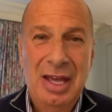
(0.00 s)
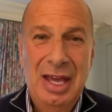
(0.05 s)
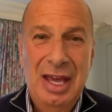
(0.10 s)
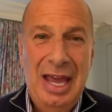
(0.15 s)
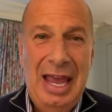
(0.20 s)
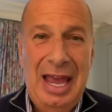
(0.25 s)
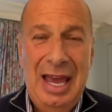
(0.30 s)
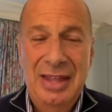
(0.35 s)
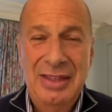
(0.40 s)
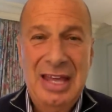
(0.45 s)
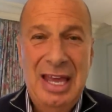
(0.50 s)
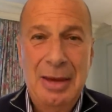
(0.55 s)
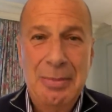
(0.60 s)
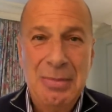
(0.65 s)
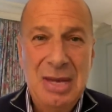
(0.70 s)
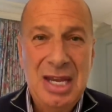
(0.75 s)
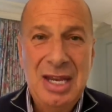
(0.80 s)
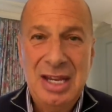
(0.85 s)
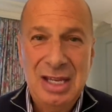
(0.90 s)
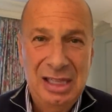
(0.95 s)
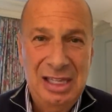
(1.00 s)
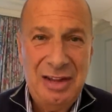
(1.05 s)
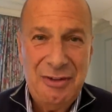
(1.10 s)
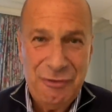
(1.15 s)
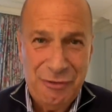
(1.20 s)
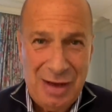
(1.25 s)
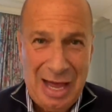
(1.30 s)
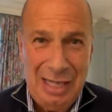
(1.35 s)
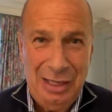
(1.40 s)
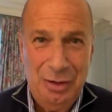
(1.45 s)
And they immediately
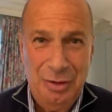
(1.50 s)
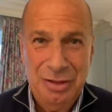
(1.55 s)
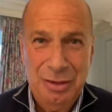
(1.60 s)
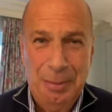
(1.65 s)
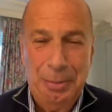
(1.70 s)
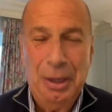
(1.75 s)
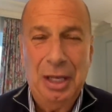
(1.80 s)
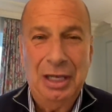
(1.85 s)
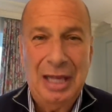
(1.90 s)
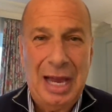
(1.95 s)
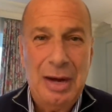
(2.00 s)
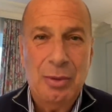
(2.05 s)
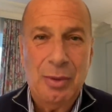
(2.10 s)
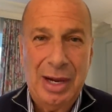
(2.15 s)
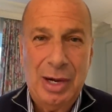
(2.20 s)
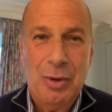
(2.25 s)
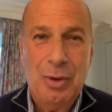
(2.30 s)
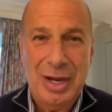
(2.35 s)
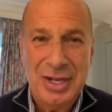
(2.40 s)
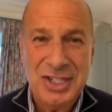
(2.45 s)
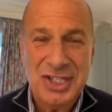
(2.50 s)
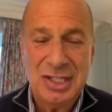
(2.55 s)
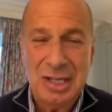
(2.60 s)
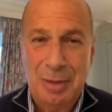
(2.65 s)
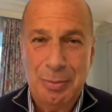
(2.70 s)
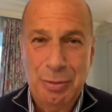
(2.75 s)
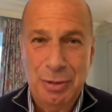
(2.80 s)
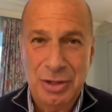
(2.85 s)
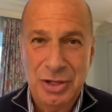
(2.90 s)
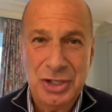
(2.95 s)
followed the polite request
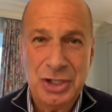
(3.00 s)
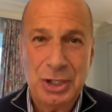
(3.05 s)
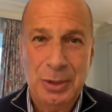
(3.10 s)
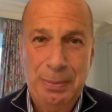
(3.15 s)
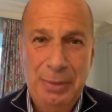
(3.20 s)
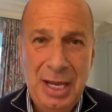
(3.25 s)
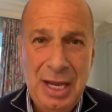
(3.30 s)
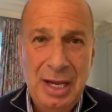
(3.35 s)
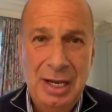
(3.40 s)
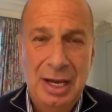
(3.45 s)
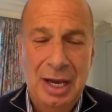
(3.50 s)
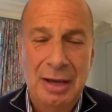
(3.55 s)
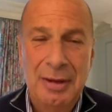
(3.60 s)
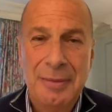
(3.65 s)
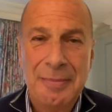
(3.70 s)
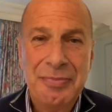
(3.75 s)
up with a subpoena.